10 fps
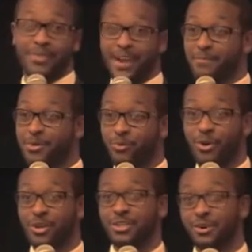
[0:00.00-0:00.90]
that I've been
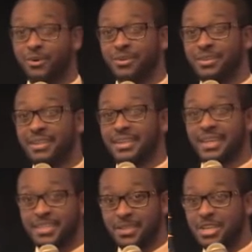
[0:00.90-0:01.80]
working on.
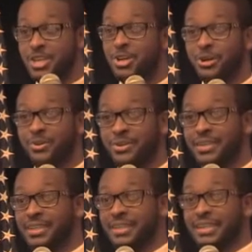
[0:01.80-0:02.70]
It's a year
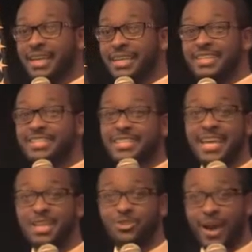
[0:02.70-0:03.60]
in its
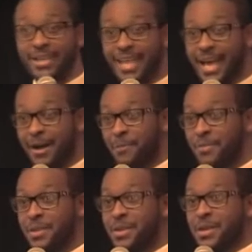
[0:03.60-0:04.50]
stage right now,